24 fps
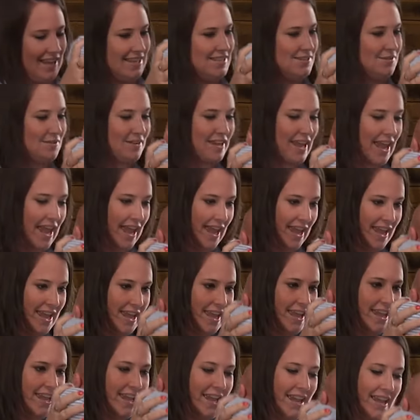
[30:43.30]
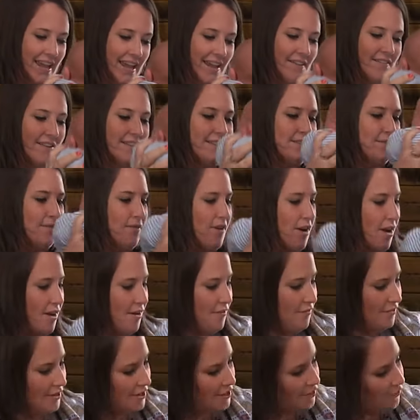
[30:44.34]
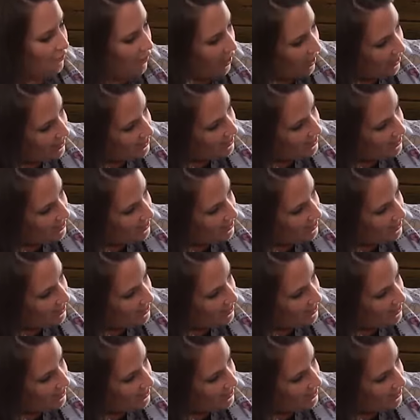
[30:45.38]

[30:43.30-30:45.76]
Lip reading: It's okay. What's wrong? What do you want?